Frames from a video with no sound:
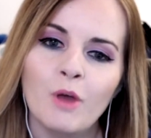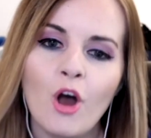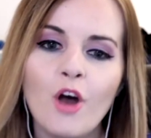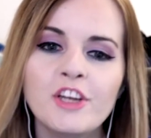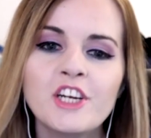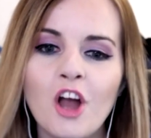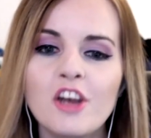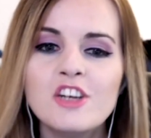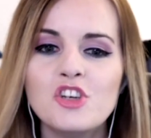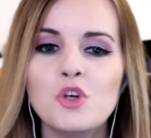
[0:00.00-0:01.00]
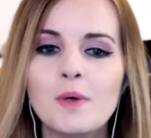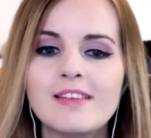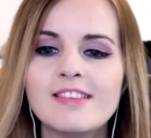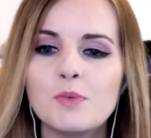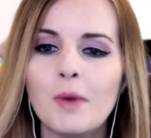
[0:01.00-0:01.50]
All you gotta do
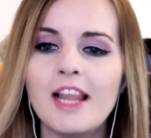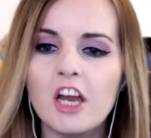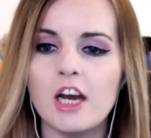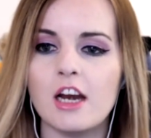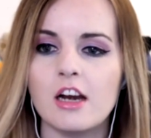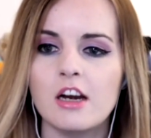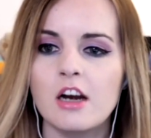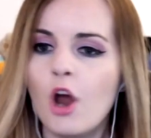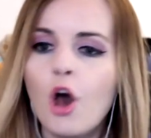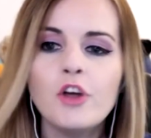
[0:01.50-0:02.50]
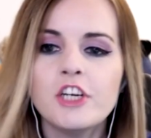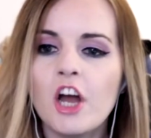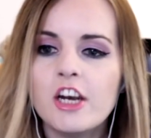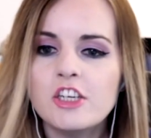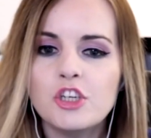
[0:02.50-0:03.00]
is swiller. All you
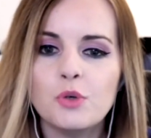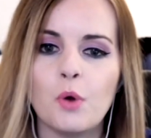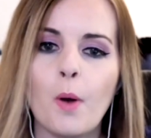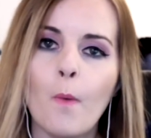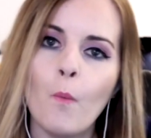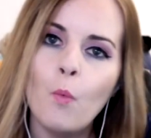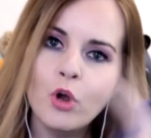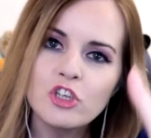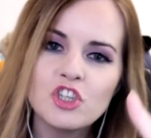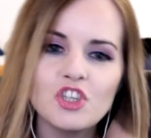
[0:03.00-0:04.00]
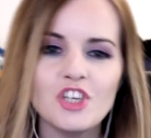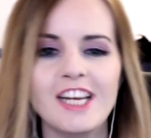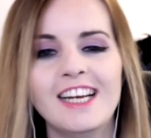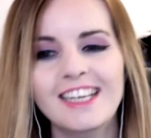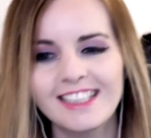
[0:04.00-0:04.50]
gotta do. Whoosh.
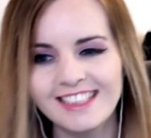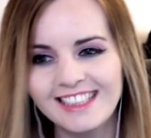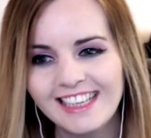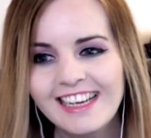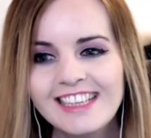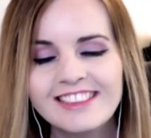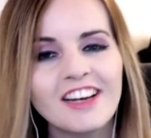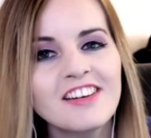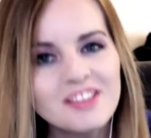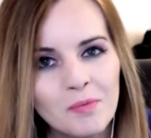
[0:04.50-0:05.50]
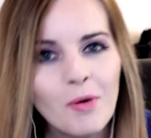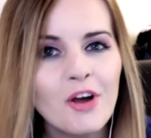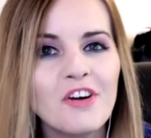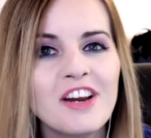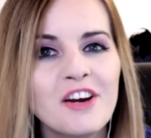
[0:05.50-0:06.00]
Chuck some
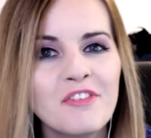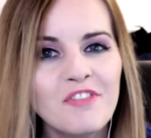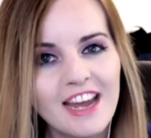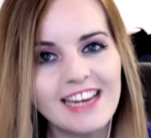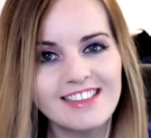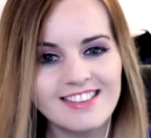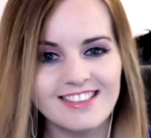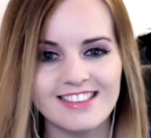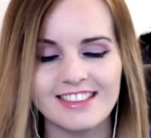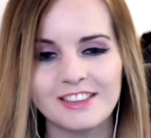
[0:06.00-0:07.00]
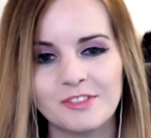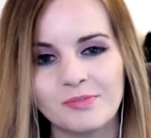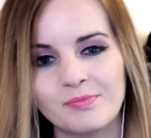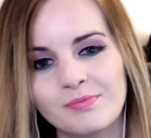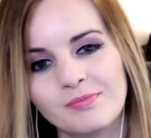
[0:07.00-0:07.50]
water in her face.
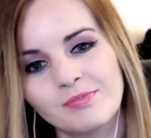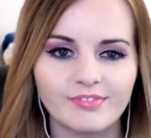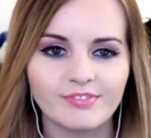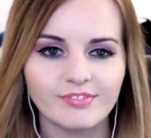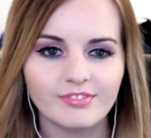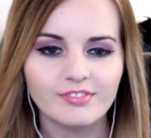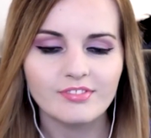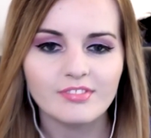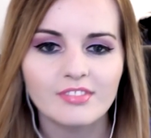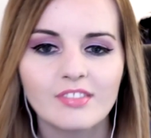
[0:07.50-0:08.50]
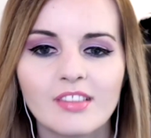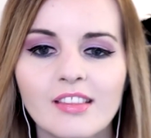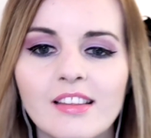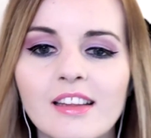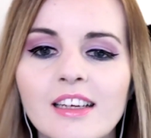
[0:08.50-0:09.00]
I can
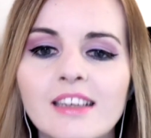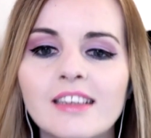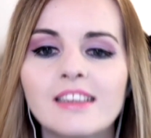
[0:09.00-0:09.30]
do this!